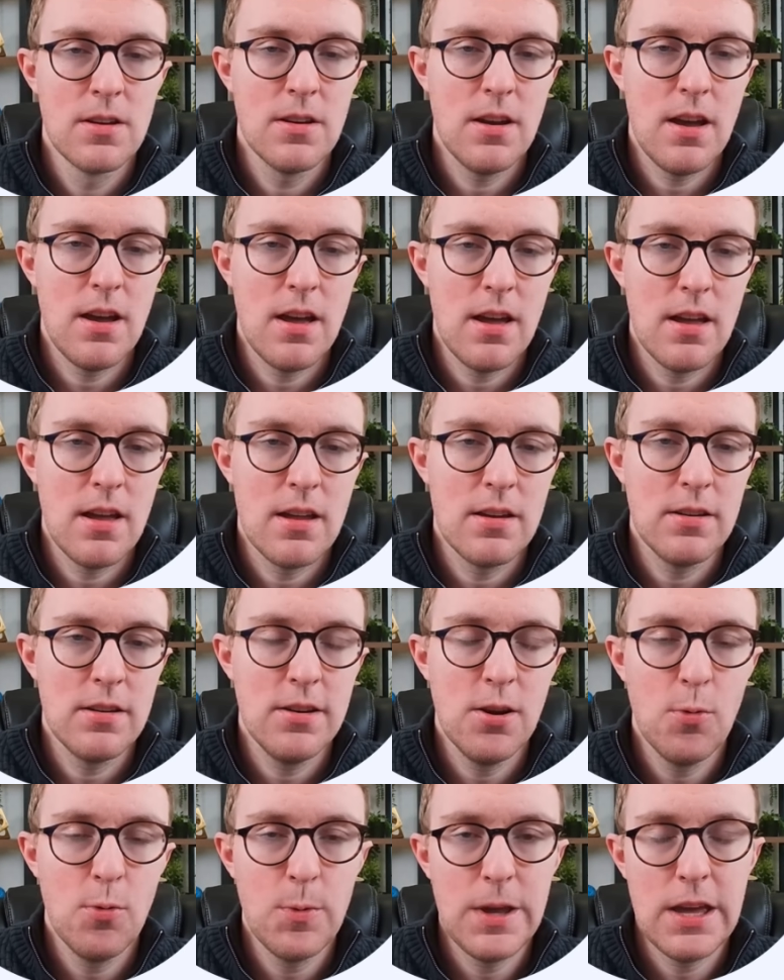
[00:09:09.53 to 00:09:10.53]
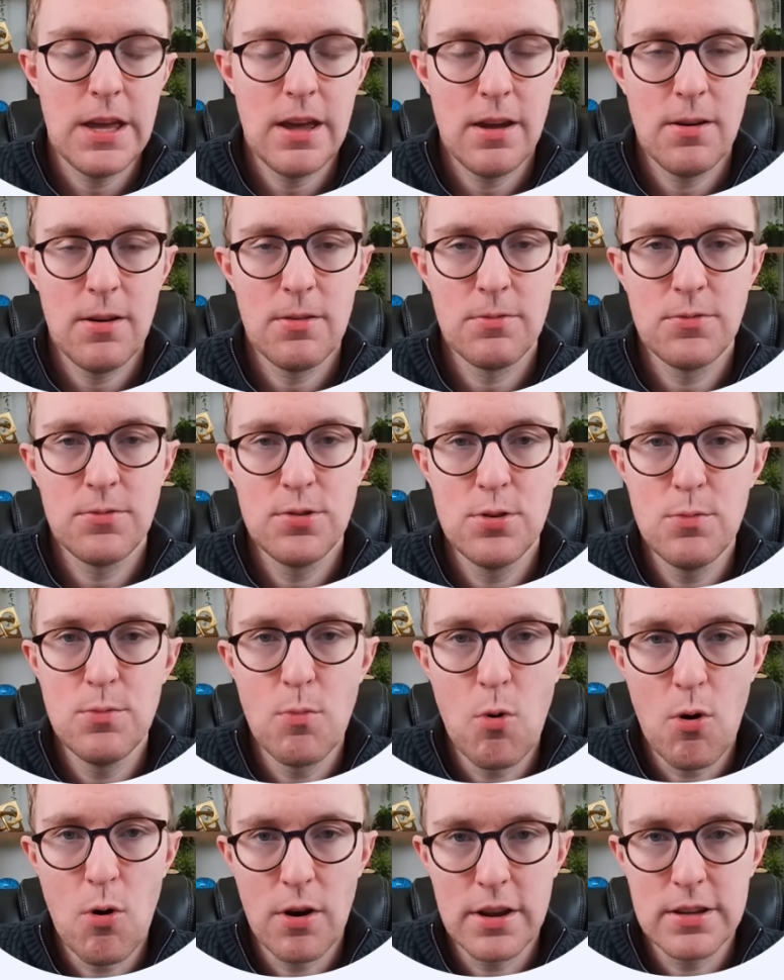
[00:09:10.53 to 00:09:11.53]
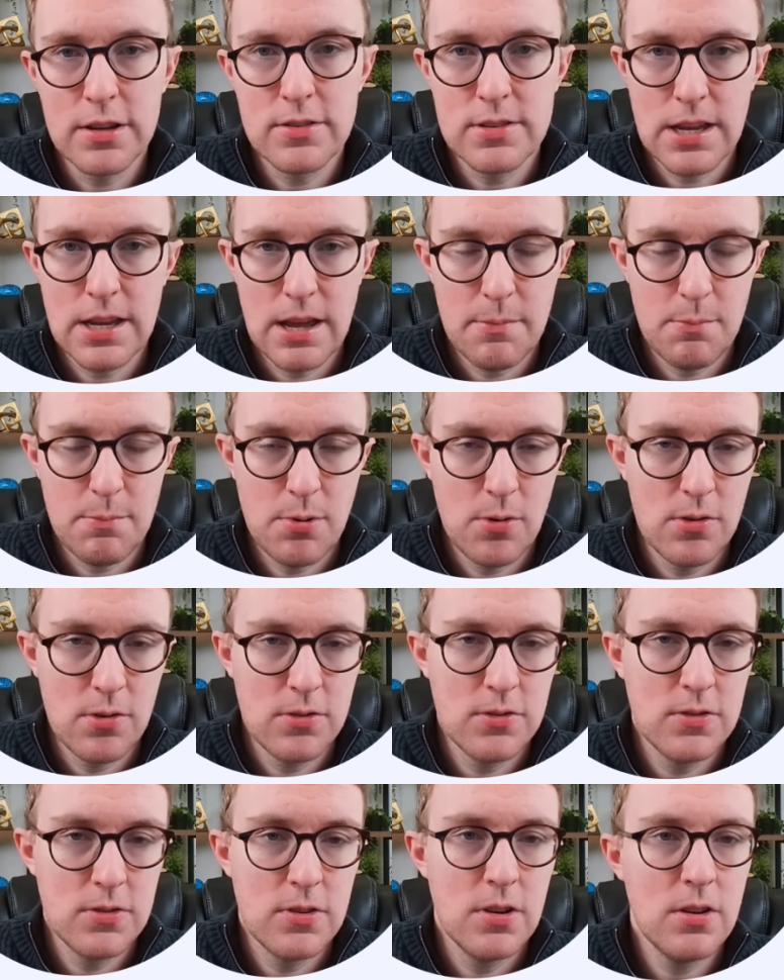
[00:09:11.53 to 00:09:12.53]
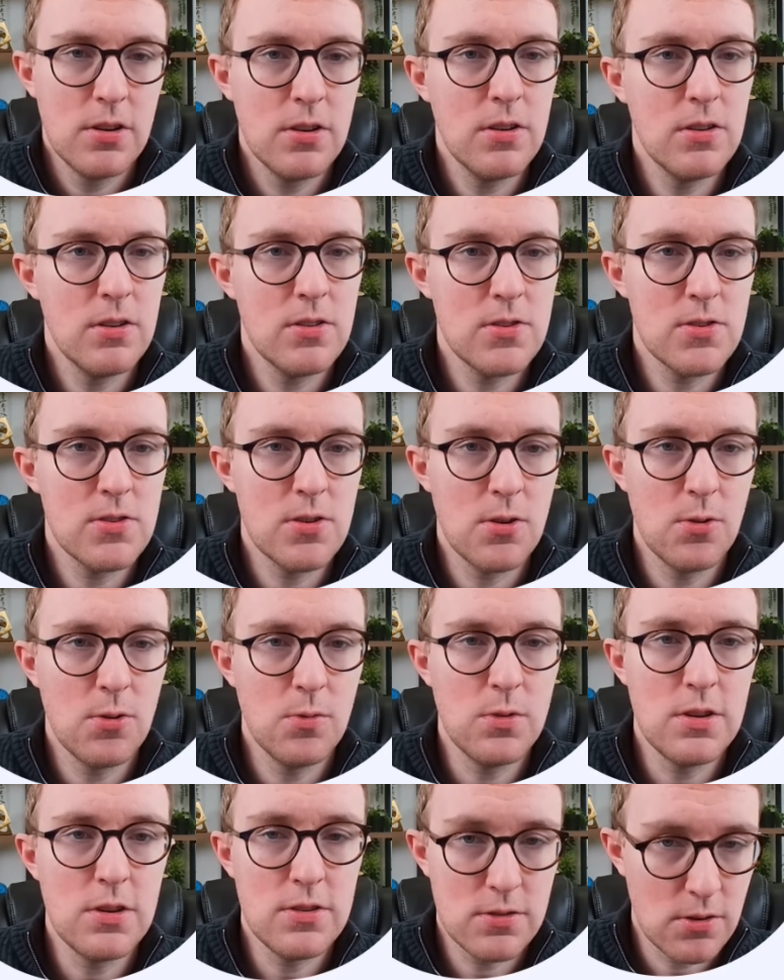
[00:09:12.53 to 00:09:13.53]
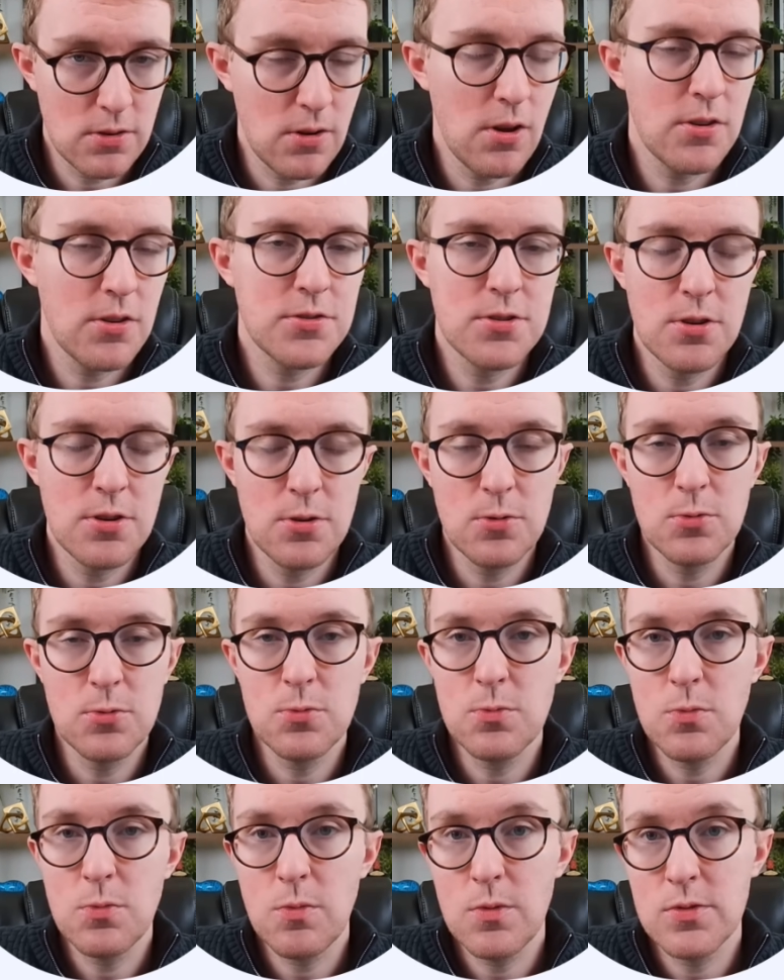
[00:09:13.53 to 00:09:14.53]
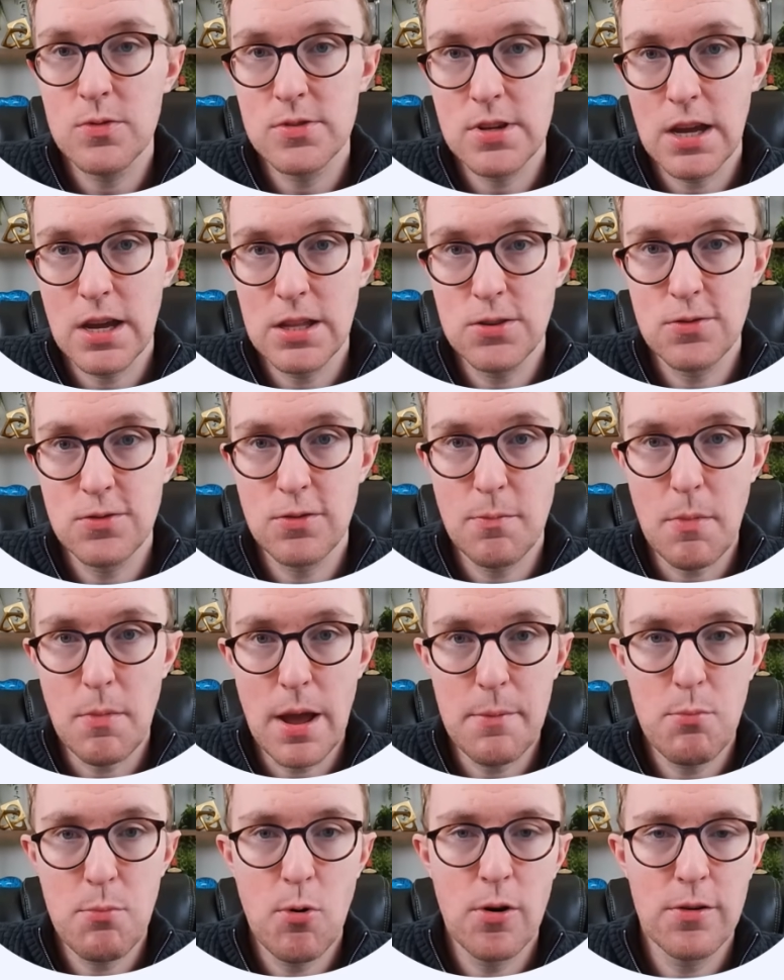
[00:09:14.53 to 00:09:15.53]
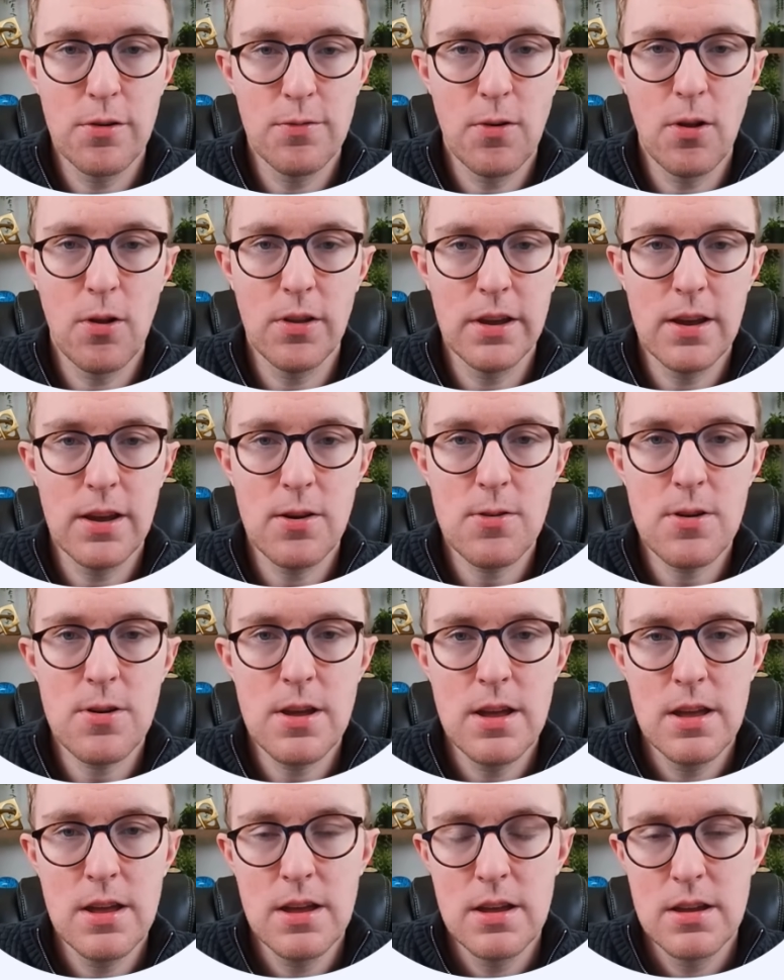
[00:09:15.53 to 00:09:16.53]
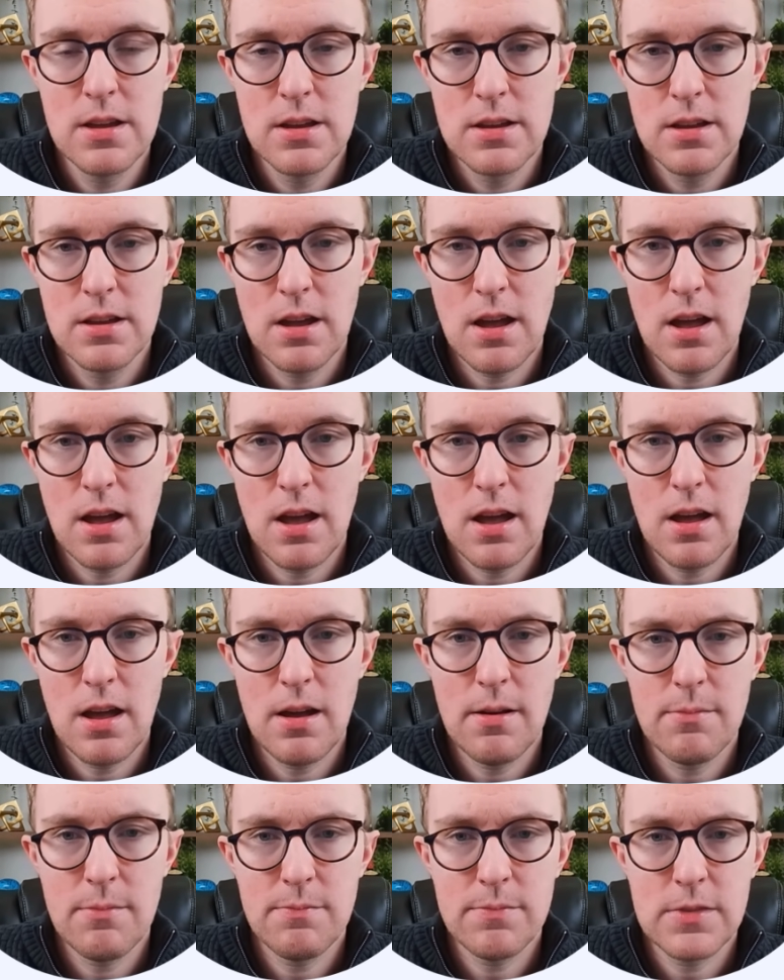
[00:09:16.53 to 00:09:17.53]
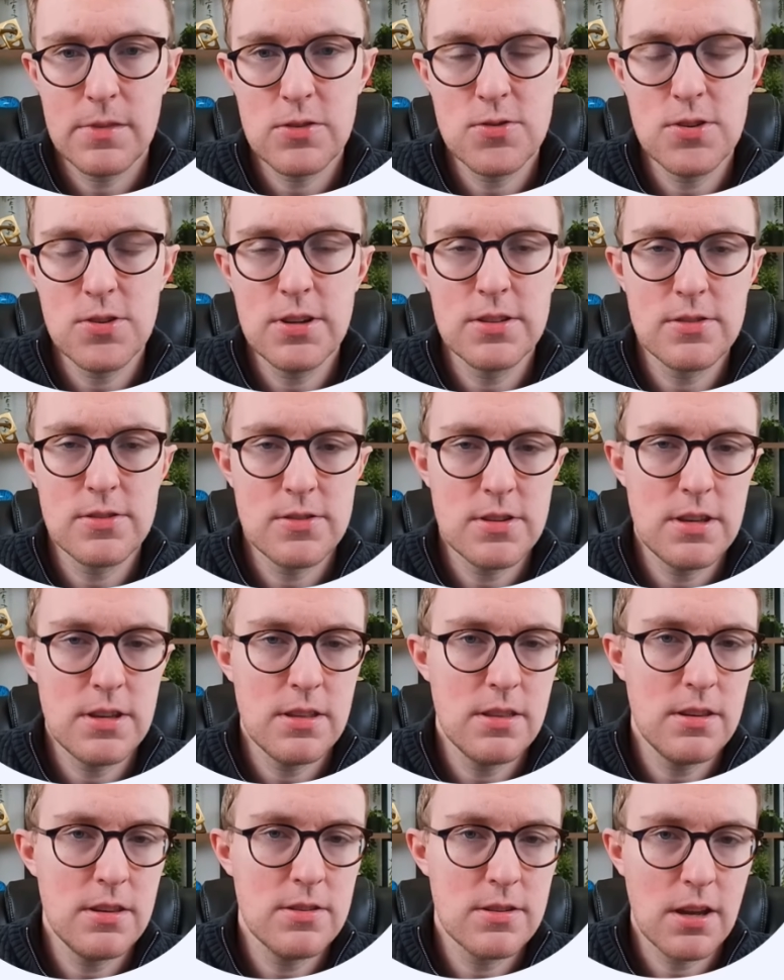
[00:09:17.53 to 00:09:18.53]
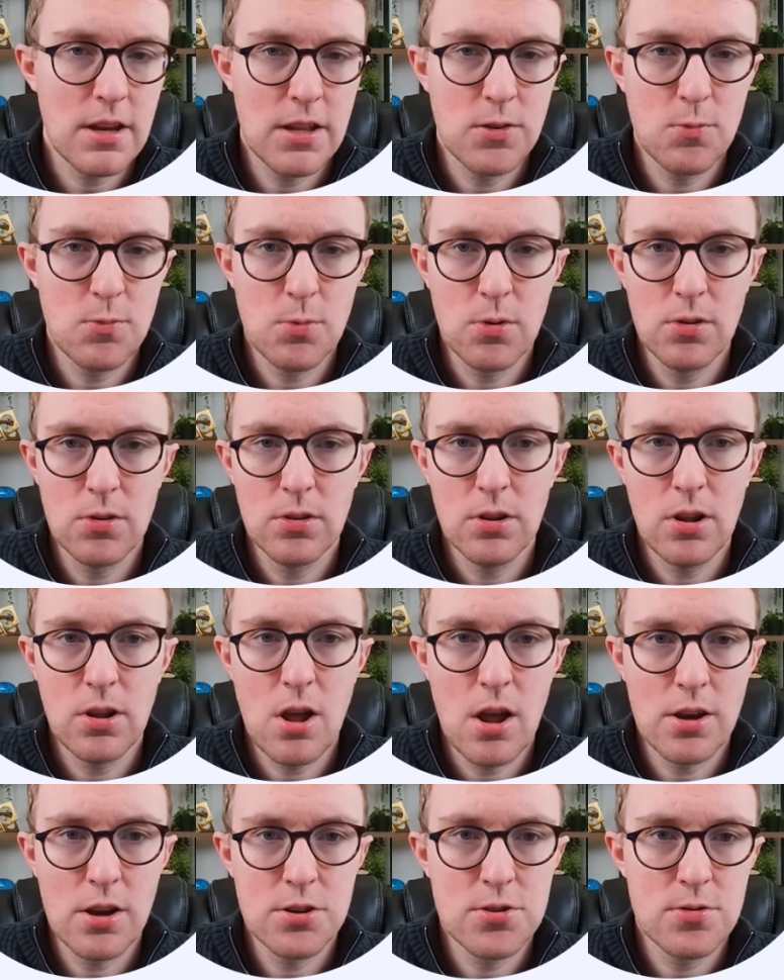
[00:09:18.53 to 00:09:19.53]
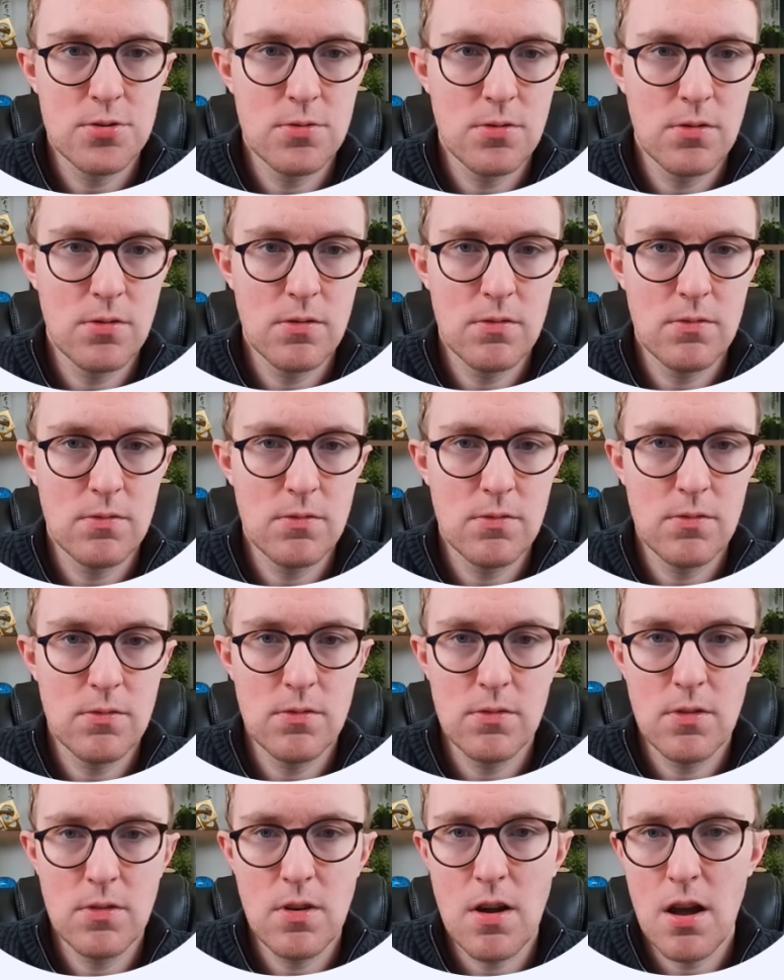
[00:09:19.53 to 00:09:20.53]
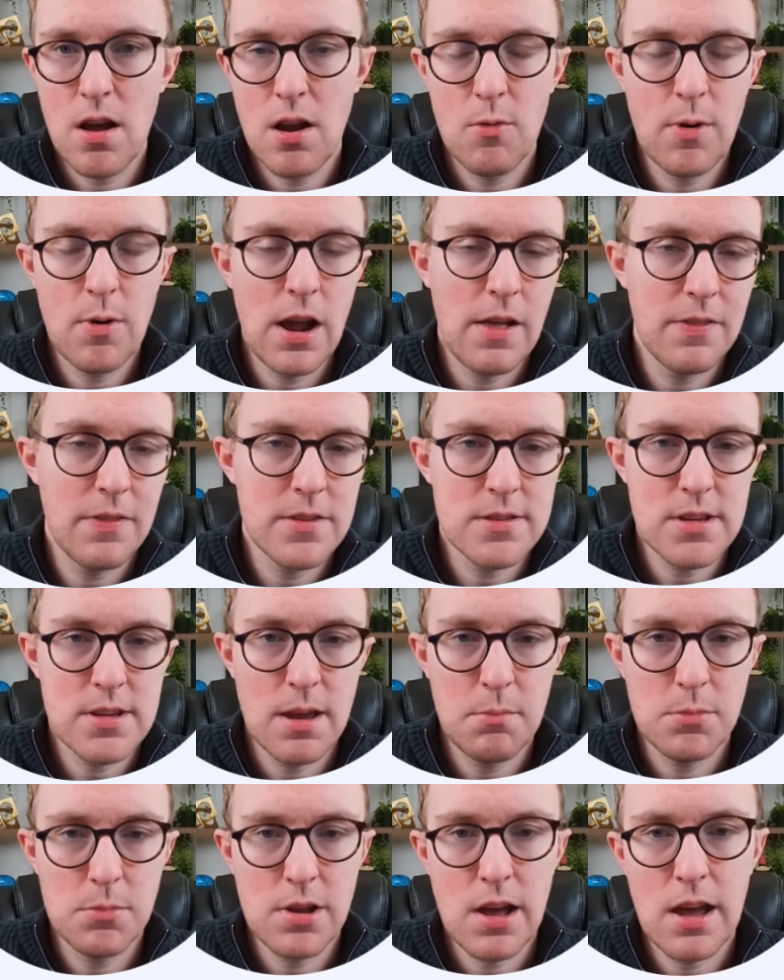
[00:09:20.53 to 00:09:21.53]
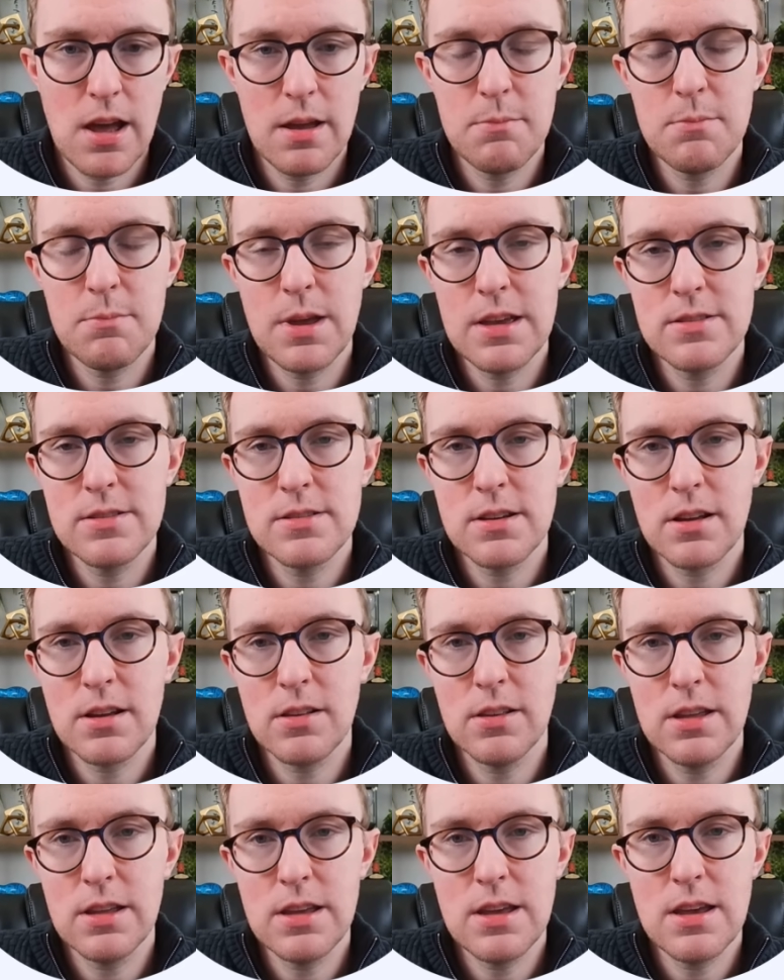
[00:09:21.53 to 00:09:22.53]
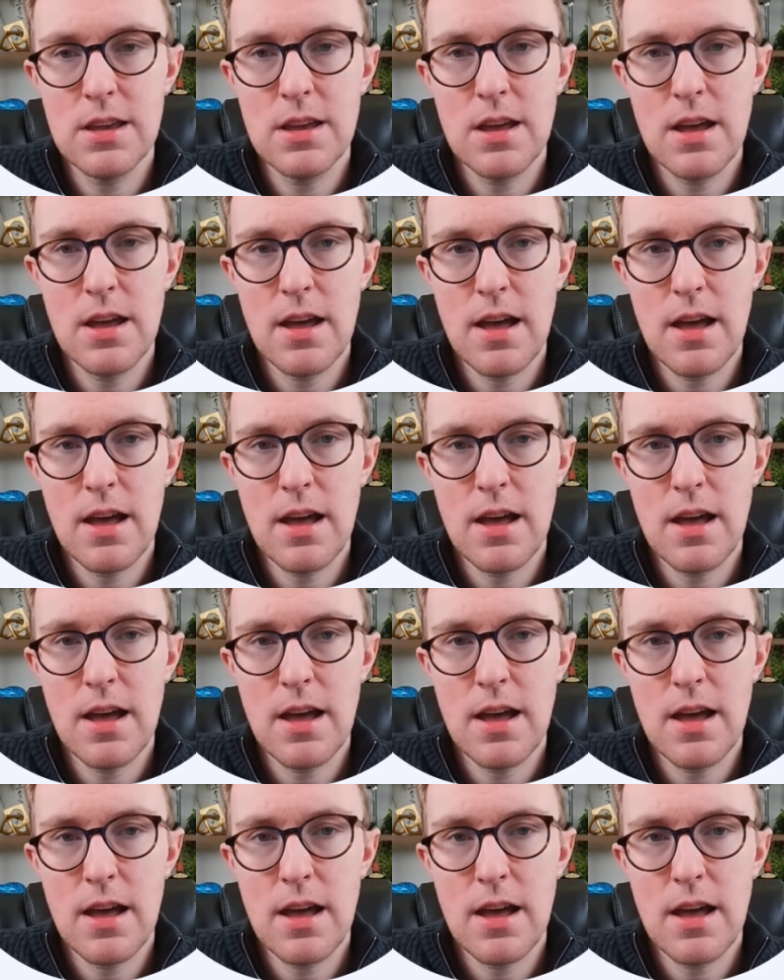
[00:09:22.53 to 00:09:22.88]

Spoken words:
And here we have 2 more examples. So these are also sites from my portfolio. As you can see, these sites were launched around the same time, basically.